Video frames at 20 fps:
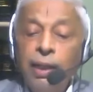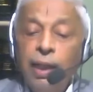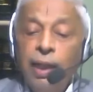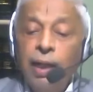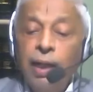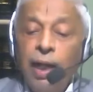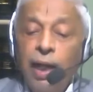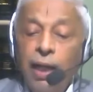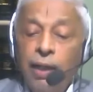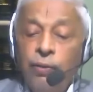their
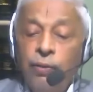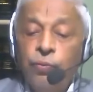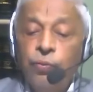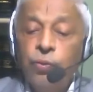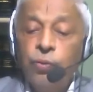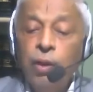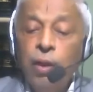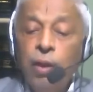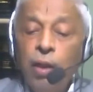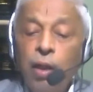
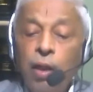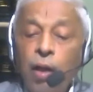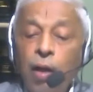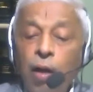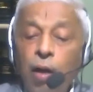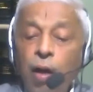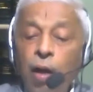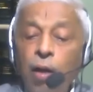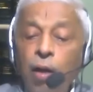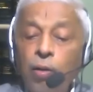lives
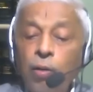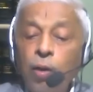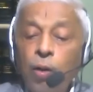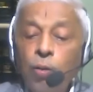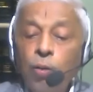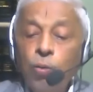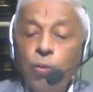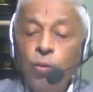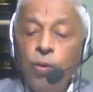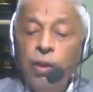or
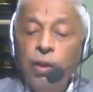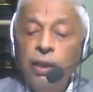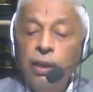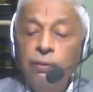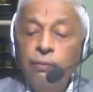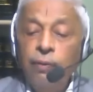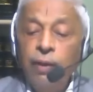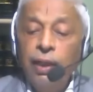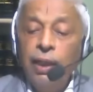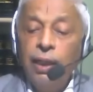could in
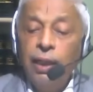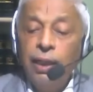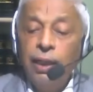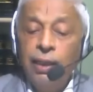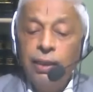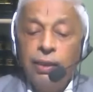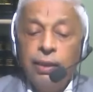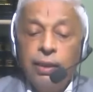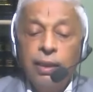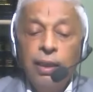the very
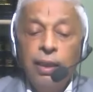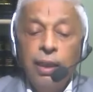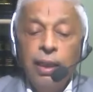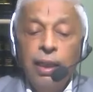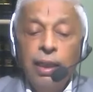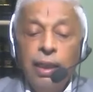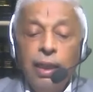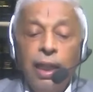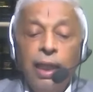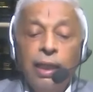least
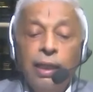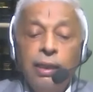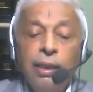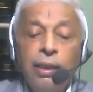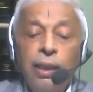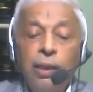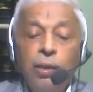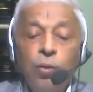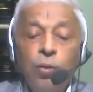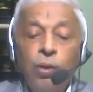
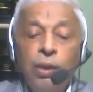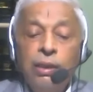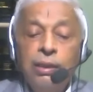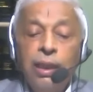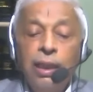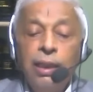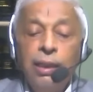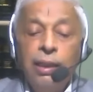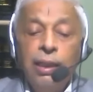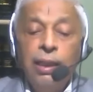likely to
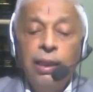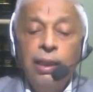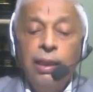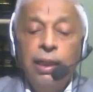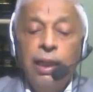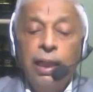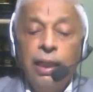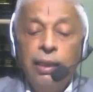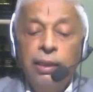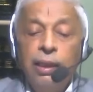result in
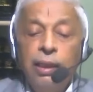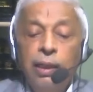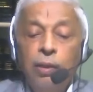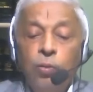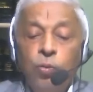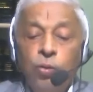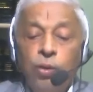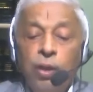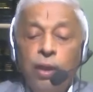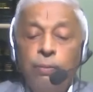danger
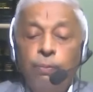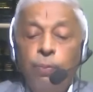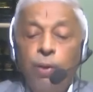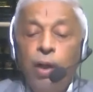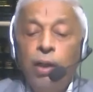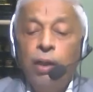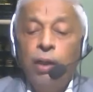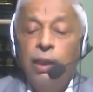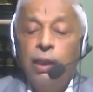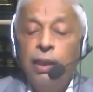to their
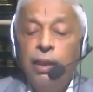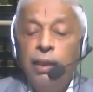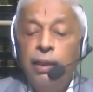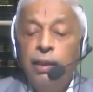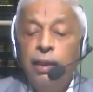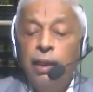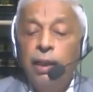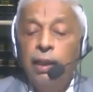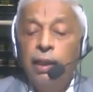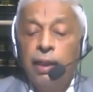bodily
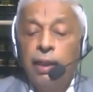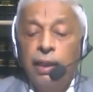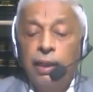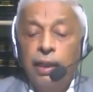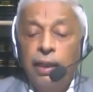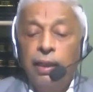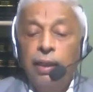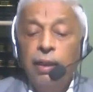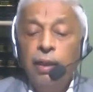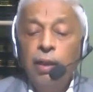
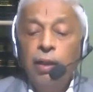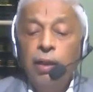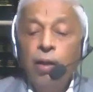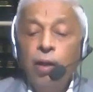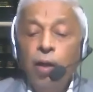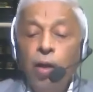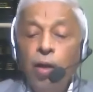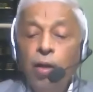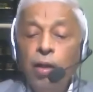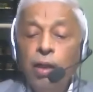integrity,
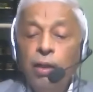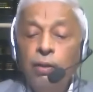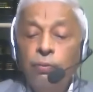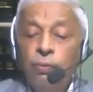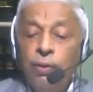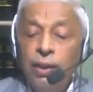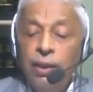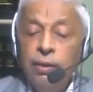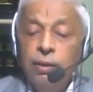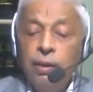or at
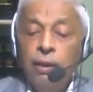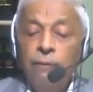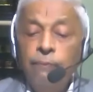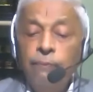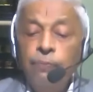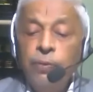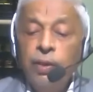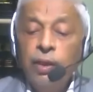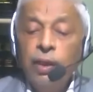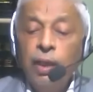worst,
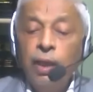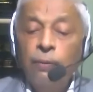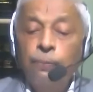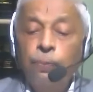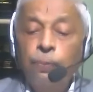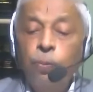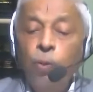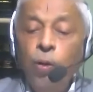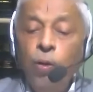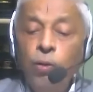a
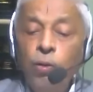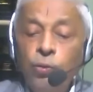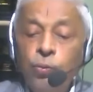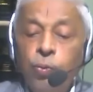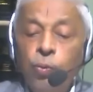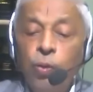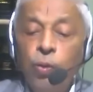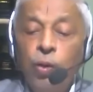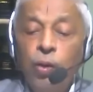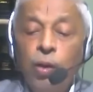
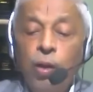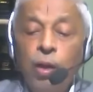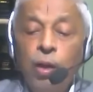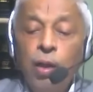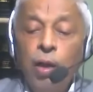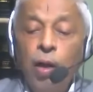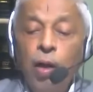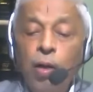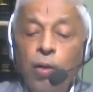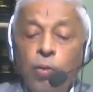forceful
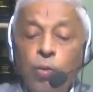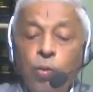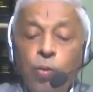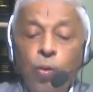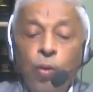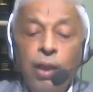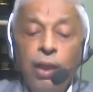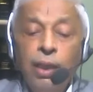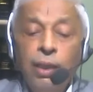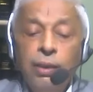or
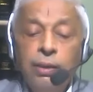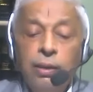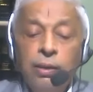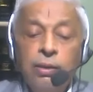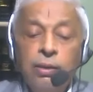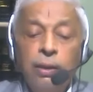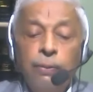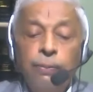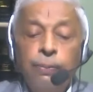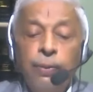coerced
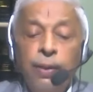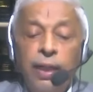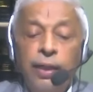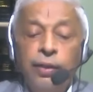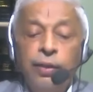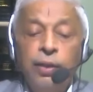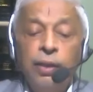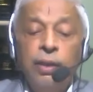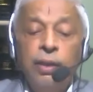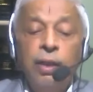
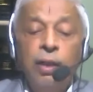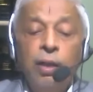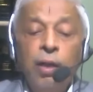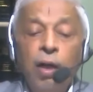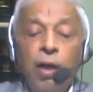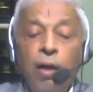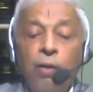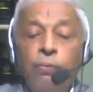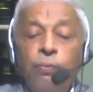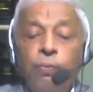separation
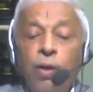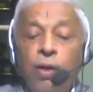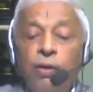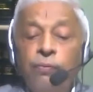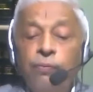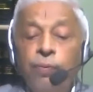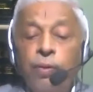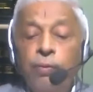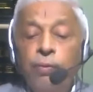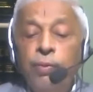of
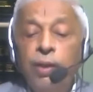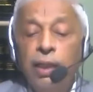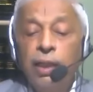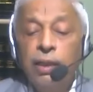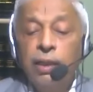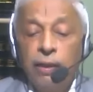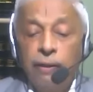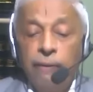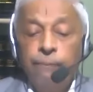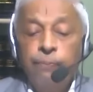one from the
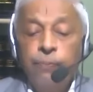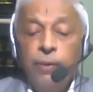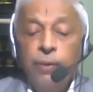other.